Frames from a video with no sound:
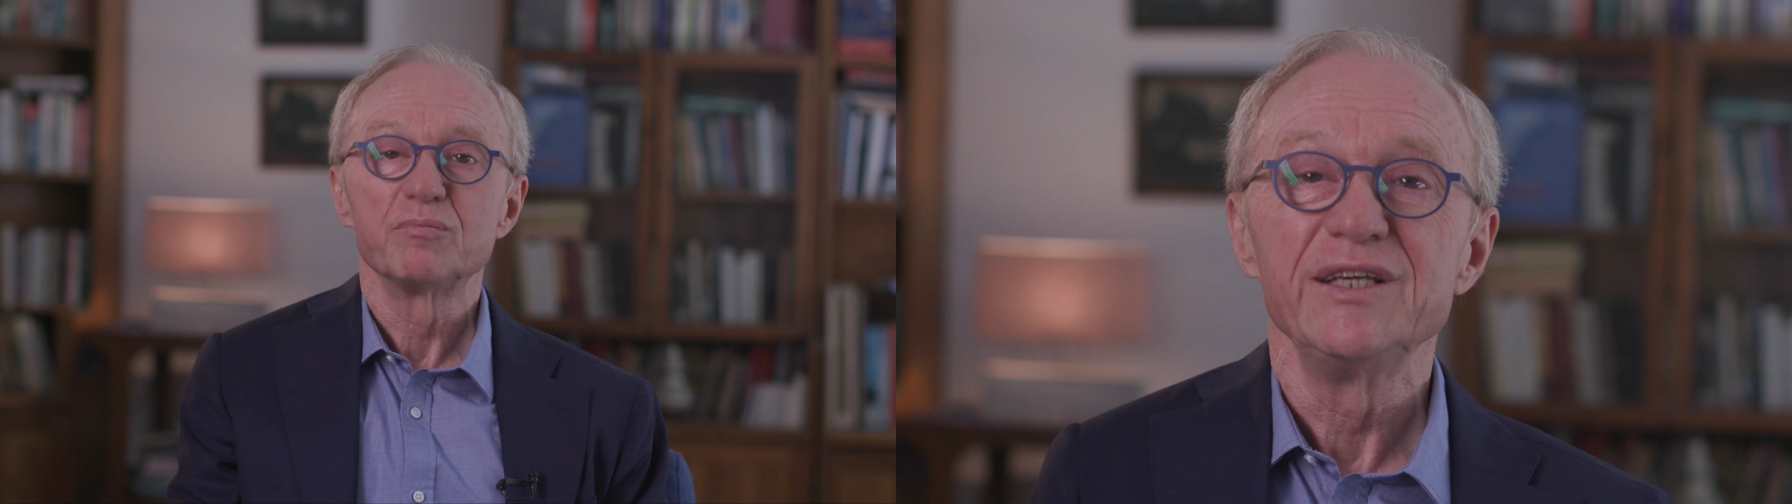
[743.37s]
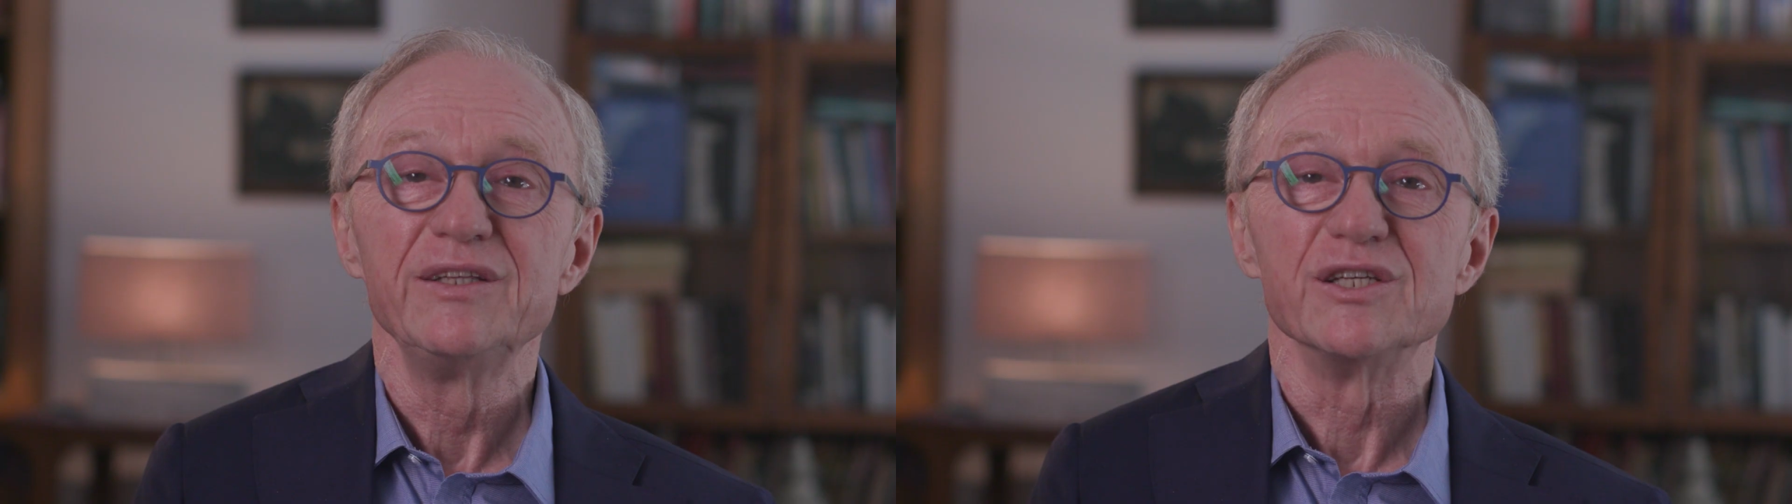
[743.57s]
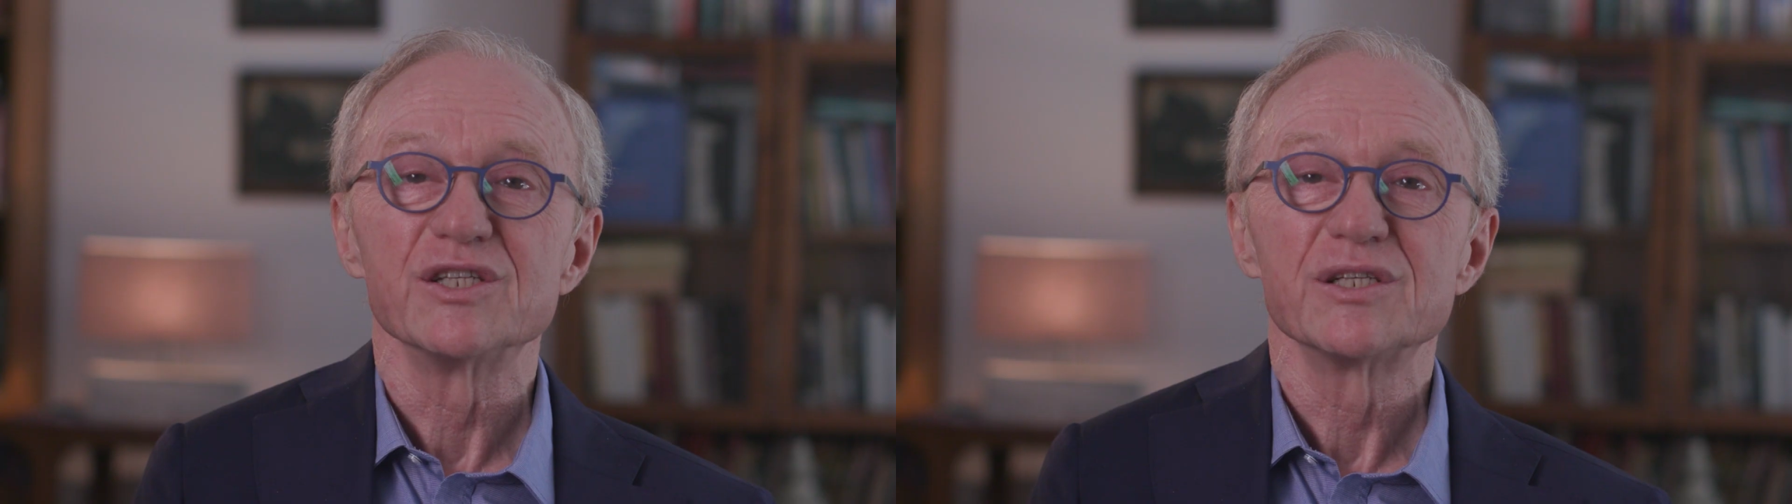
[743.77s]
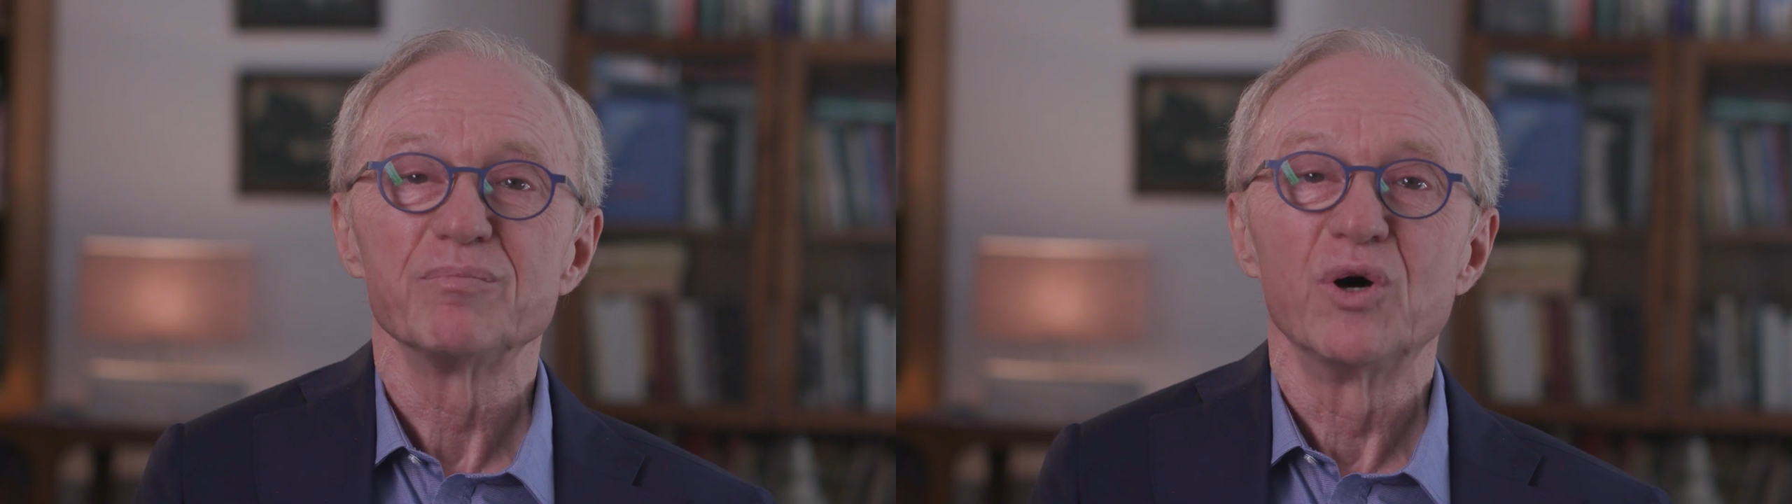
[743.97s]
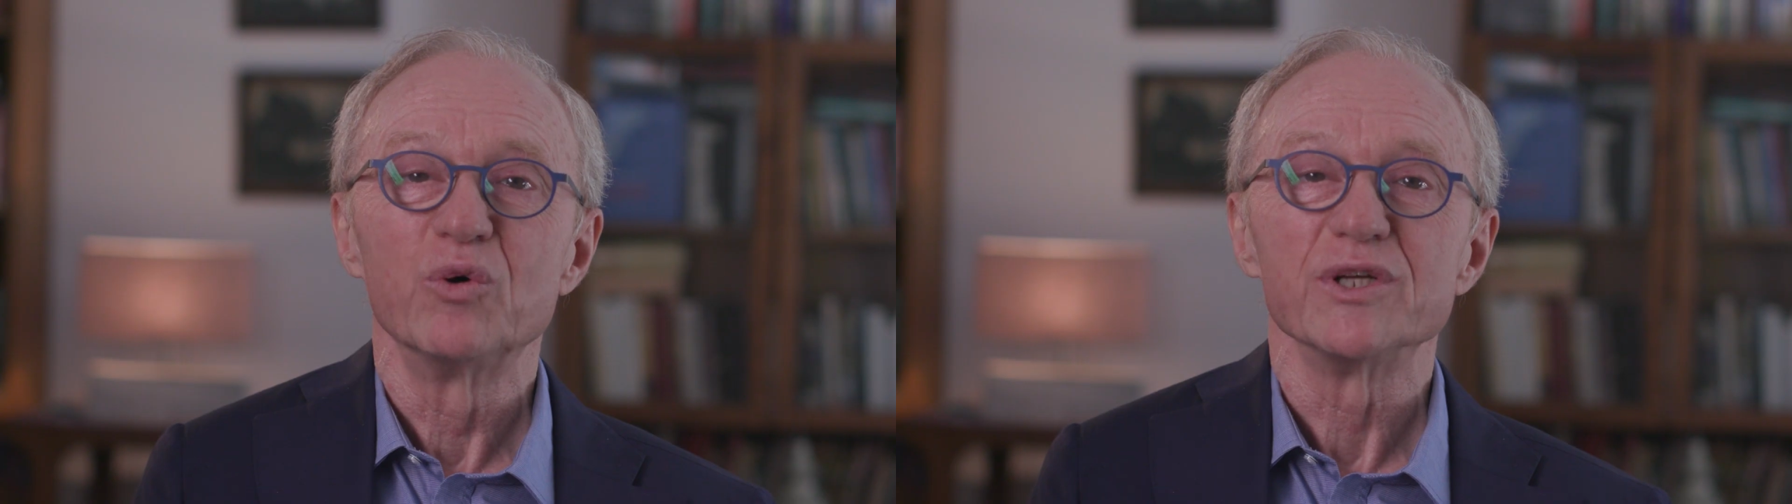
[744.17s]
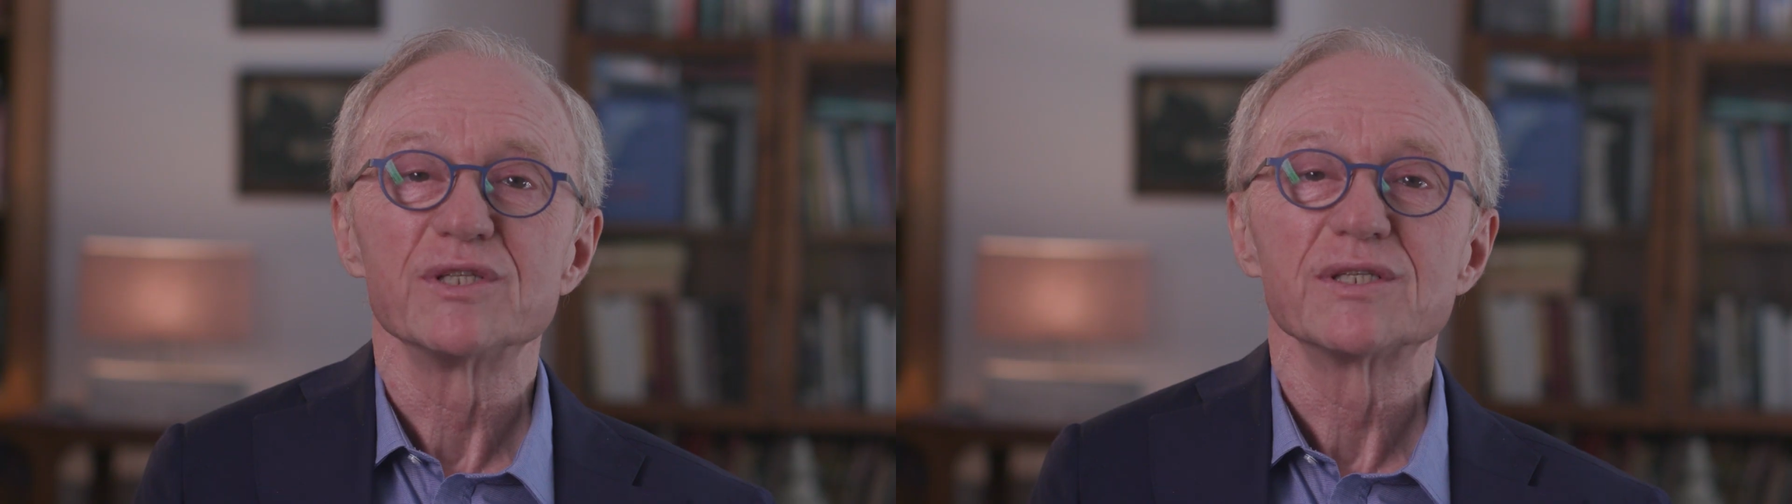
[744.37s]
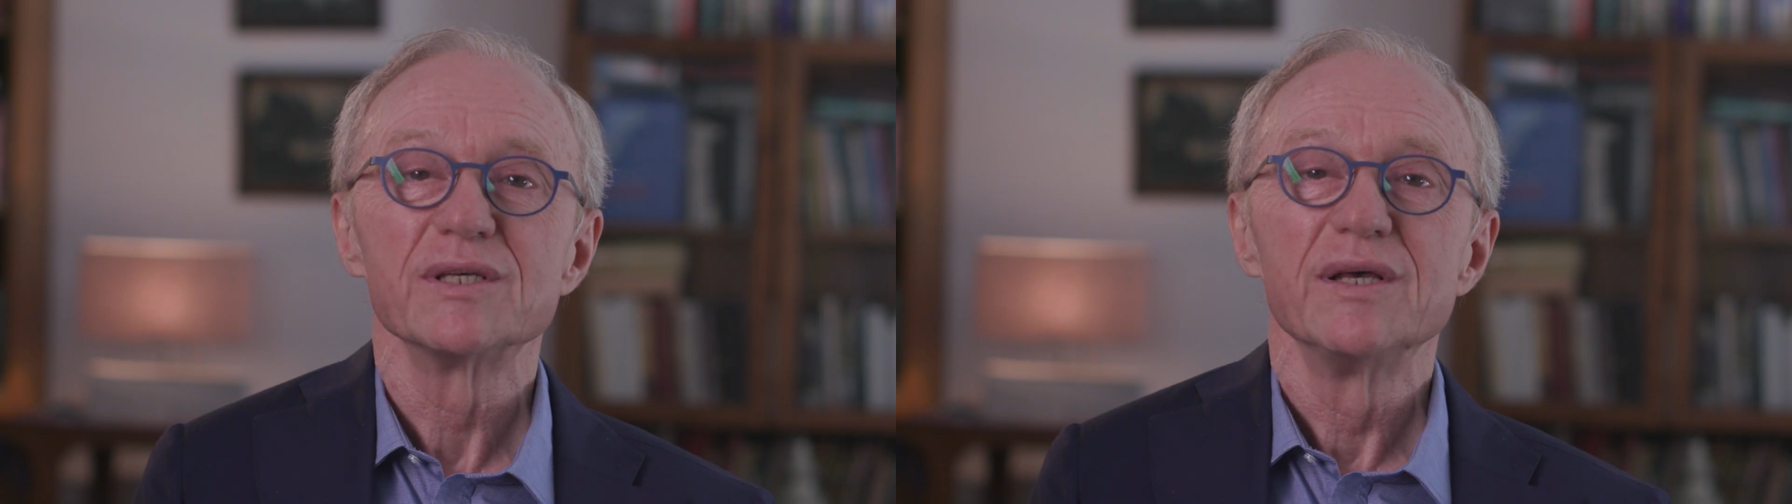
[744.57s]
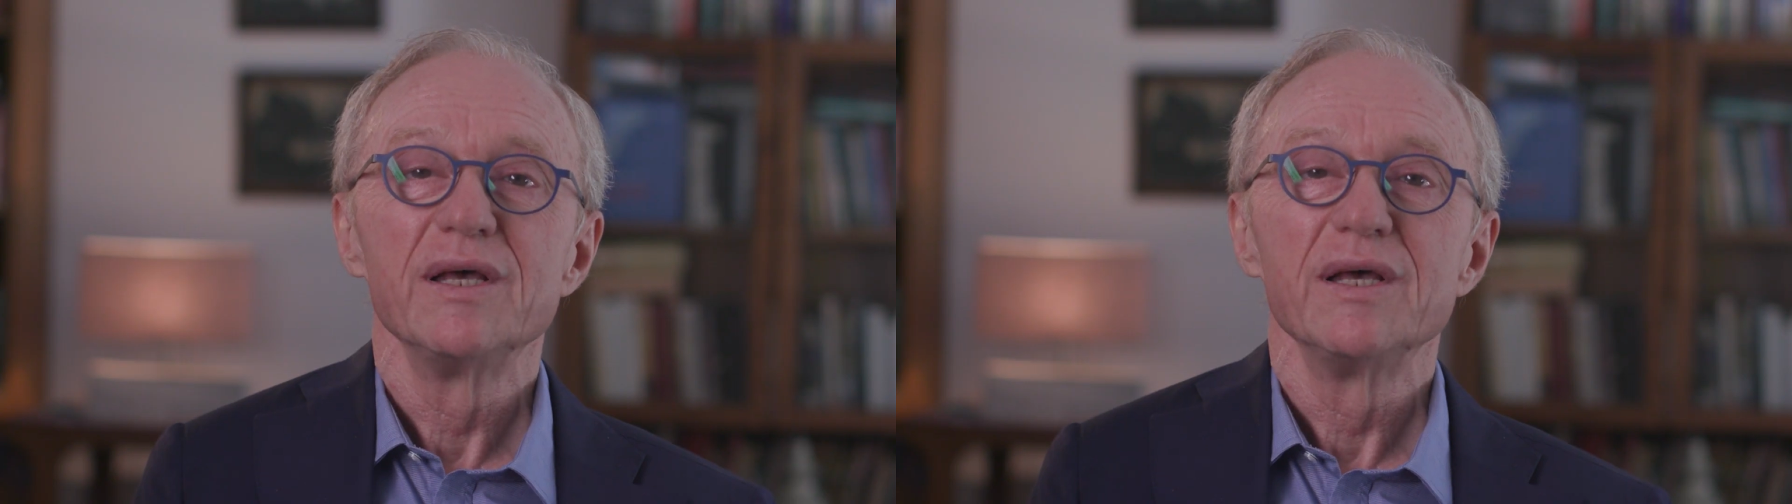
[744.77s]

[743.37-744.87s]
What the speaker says: Yiddish poets.